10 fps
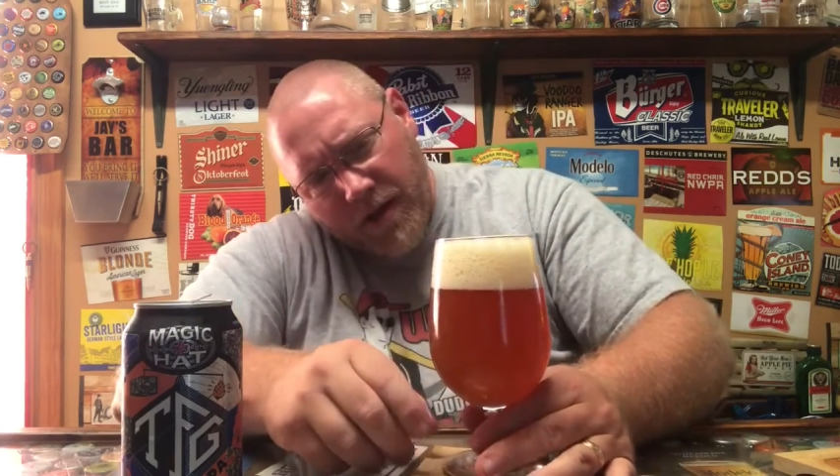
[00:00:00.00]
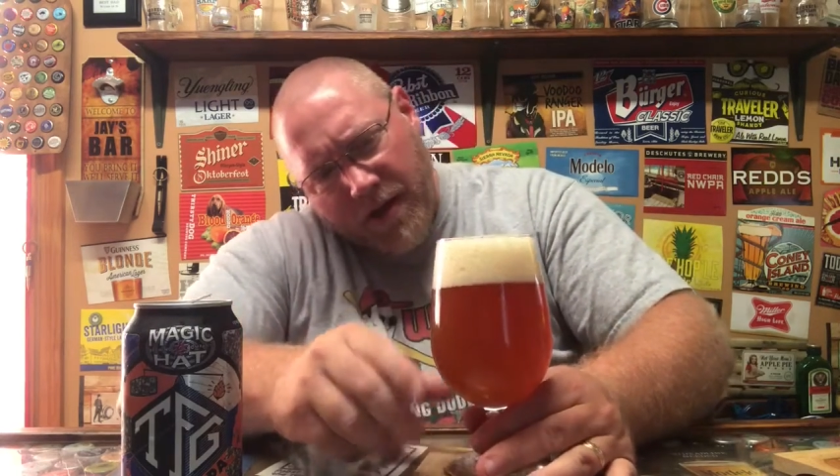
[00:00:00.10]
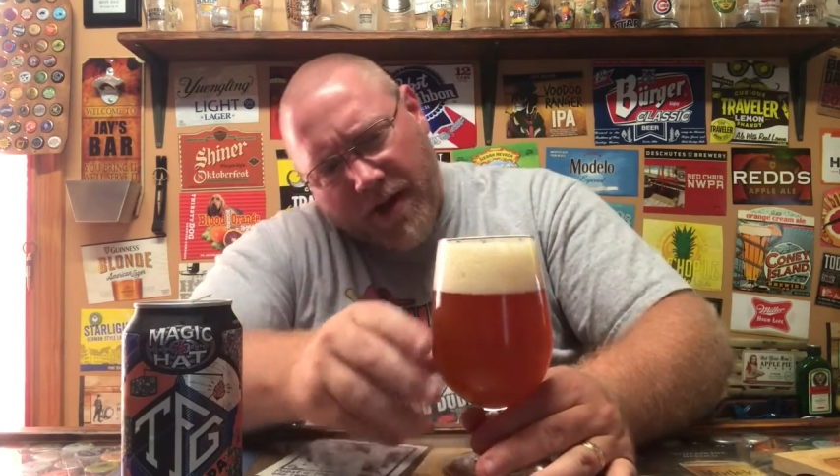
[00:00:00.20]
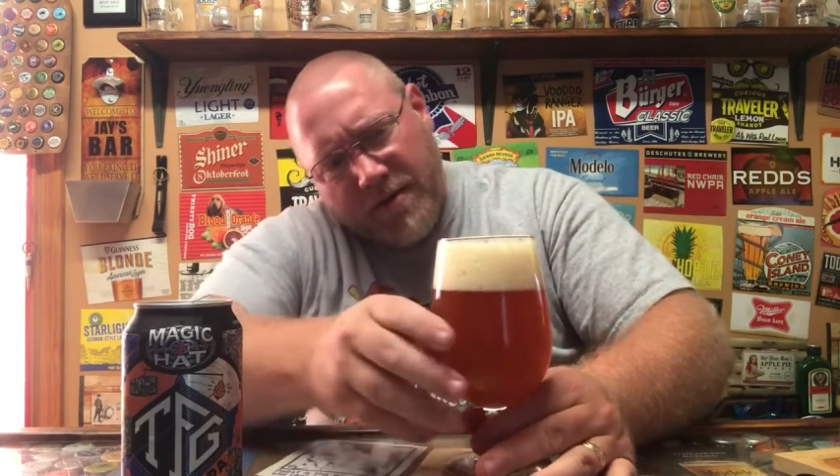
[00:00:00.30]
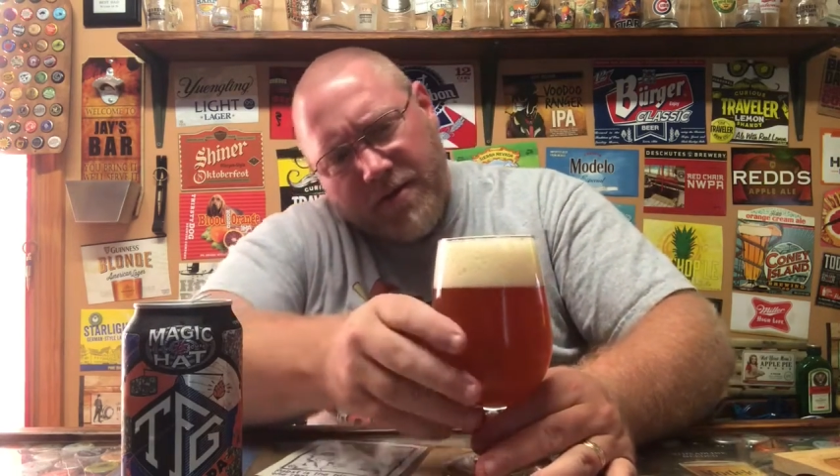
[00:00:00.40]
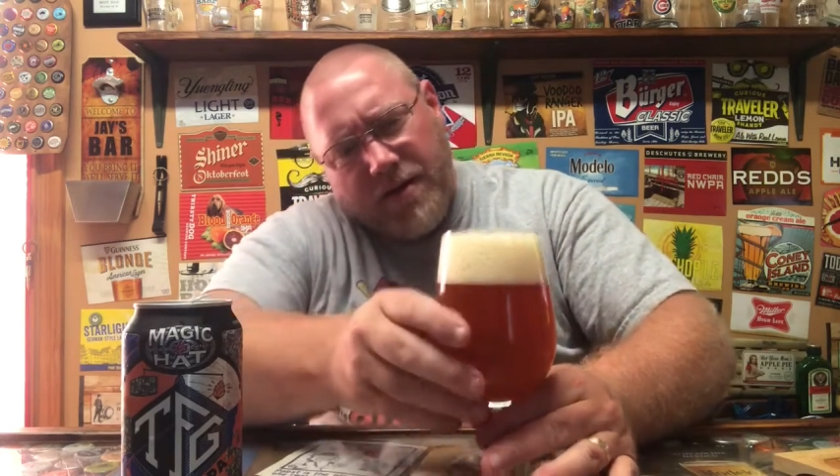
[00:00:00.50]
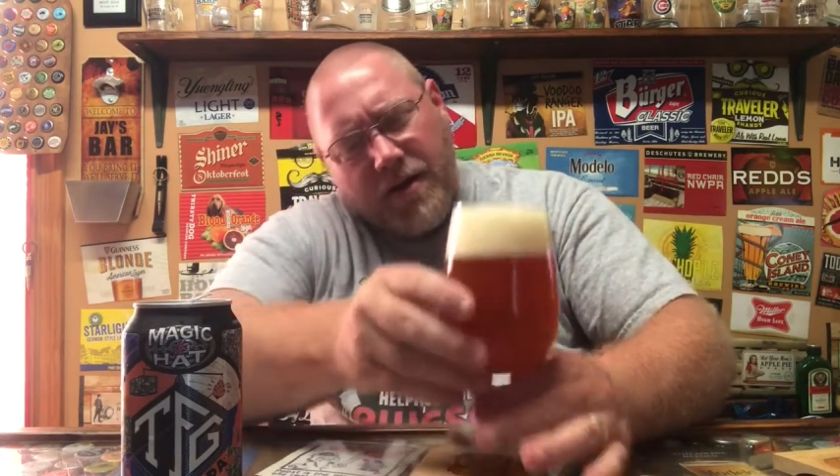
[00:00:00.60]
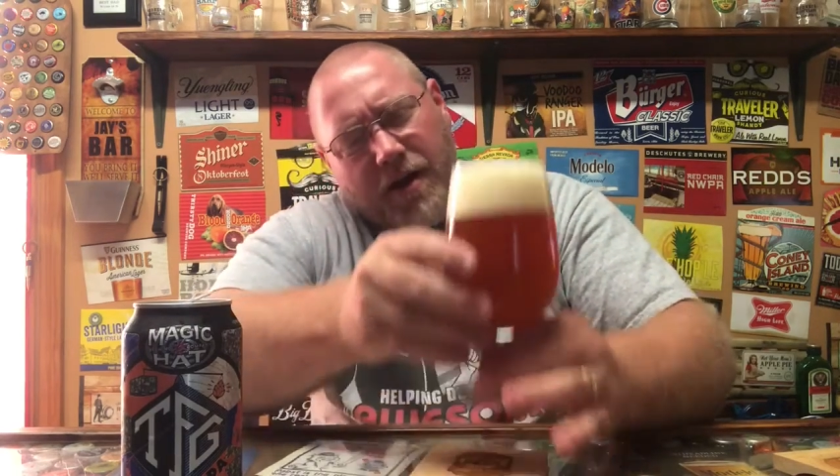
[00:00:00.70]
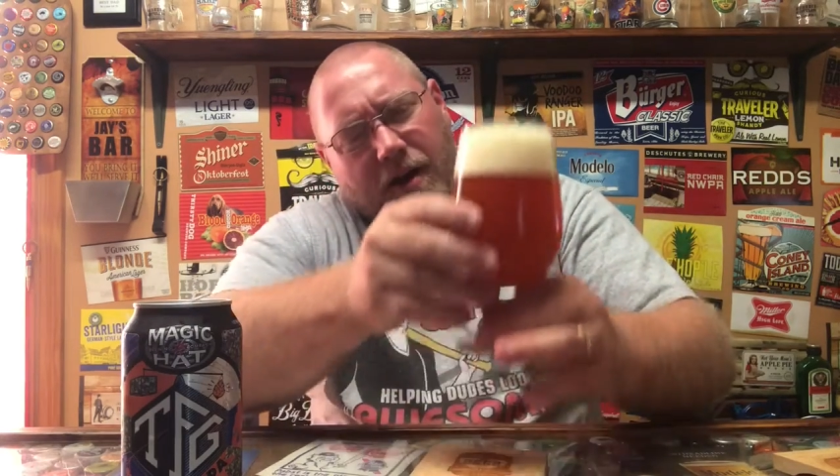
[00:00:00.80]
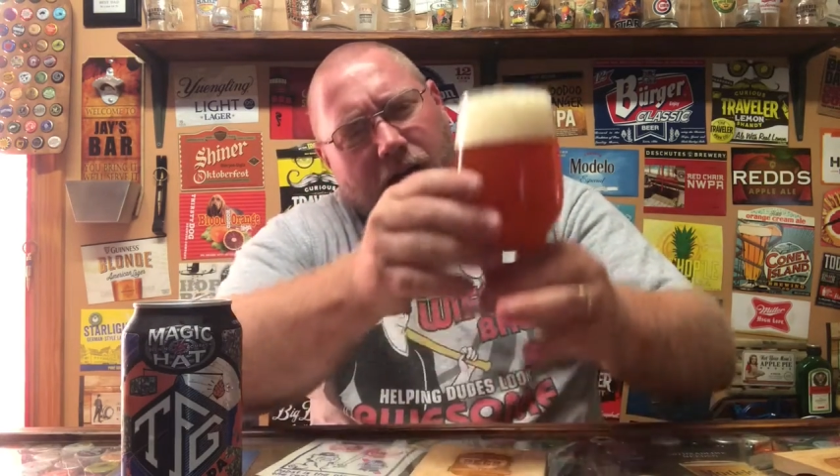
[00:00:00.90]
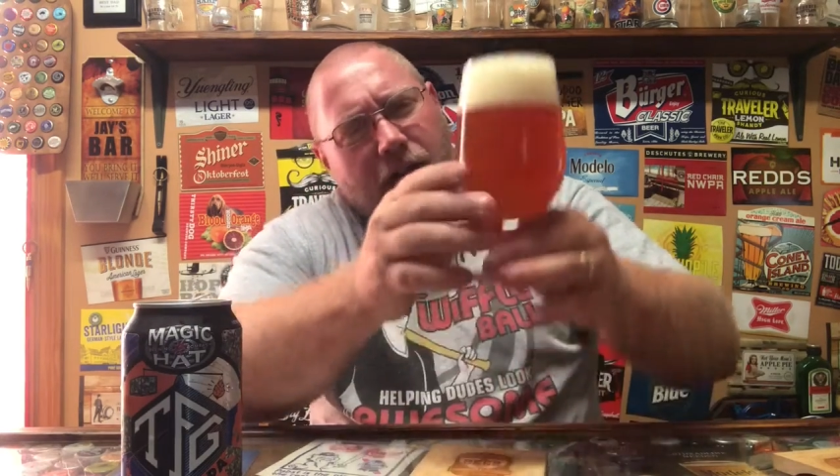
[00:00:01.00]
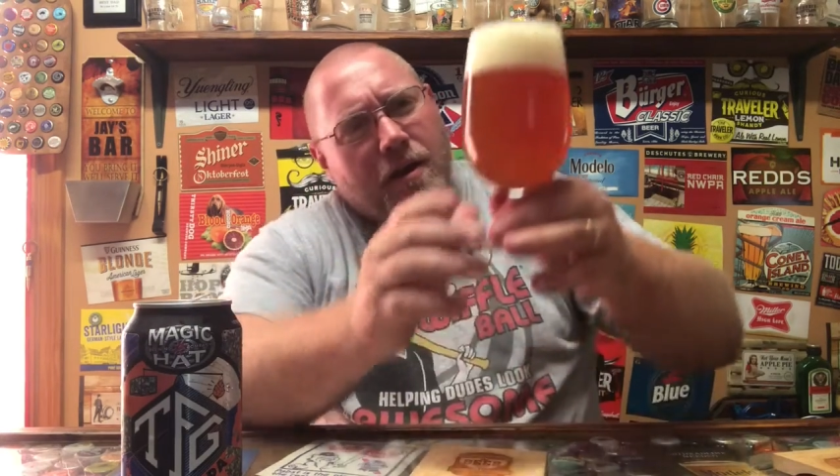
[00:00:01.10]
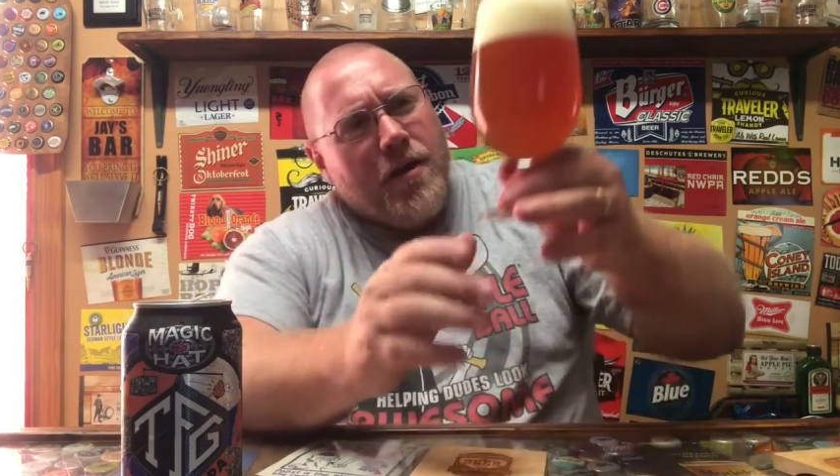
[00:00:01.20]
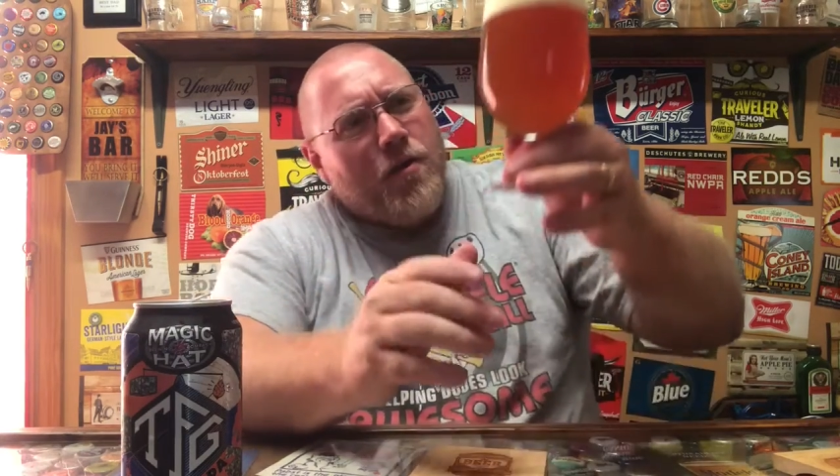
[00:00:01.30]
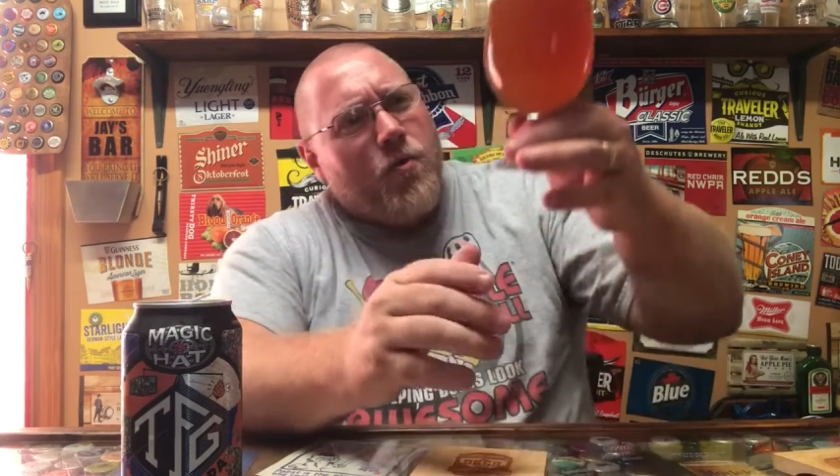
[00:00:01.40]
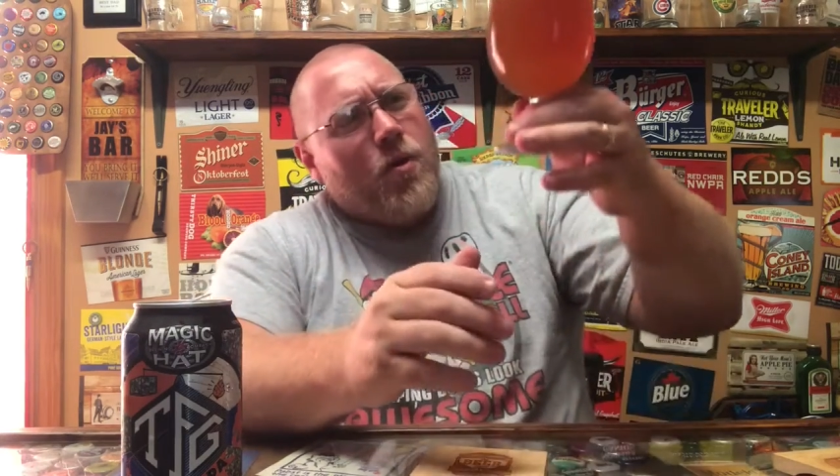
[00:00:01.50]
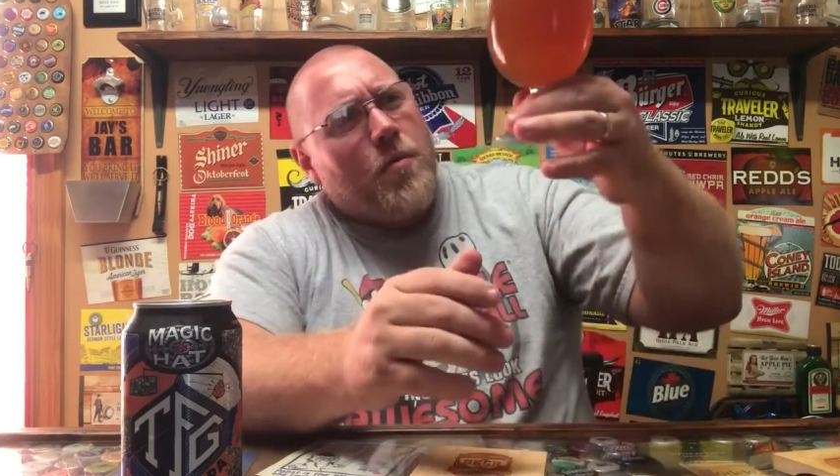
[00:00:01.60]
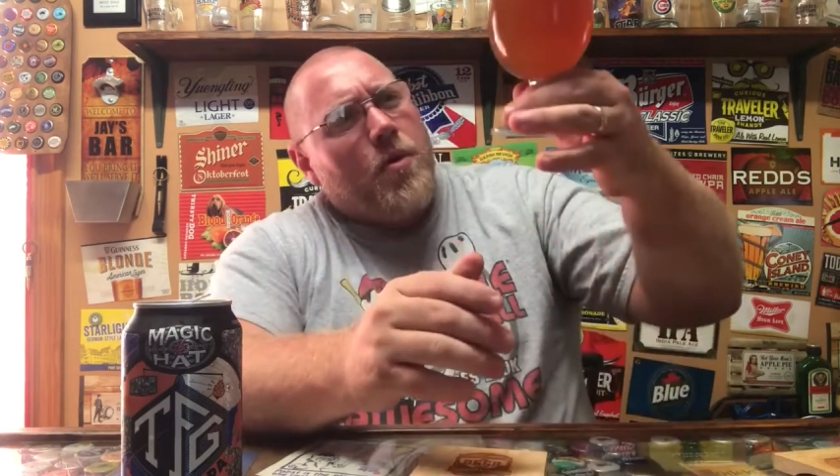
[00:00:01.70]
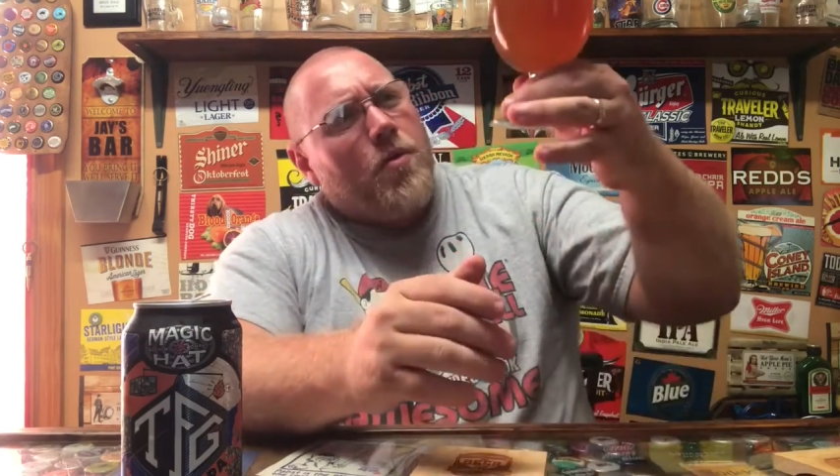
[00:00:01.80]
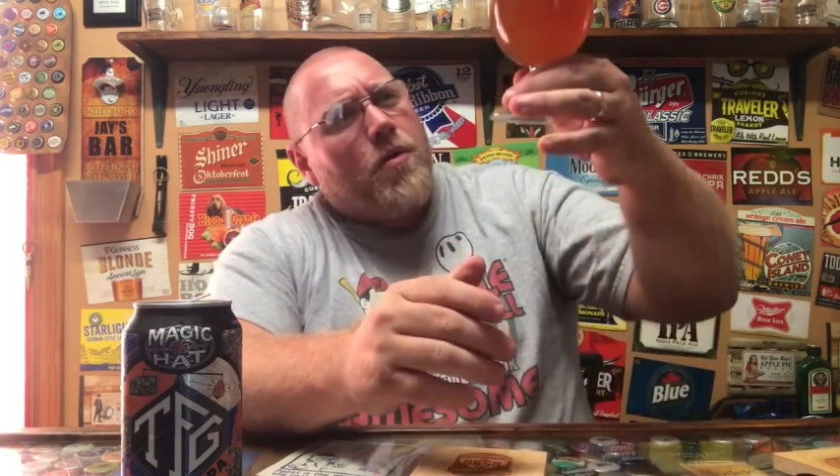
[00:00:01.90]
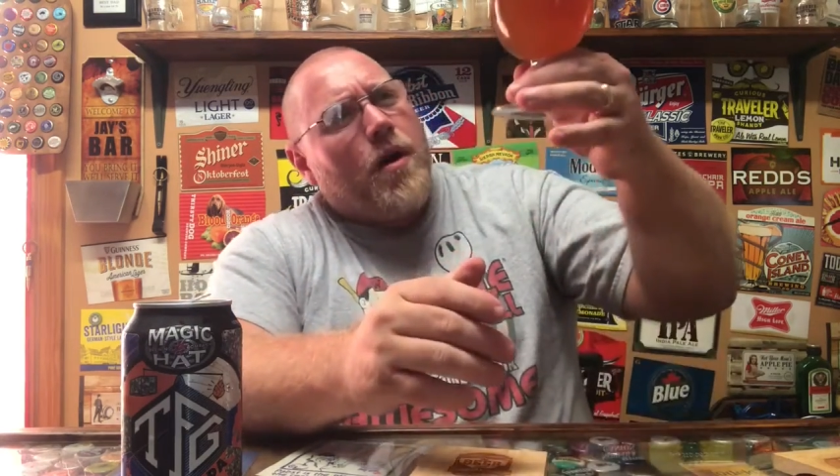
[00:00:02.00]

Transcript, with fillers: not the normal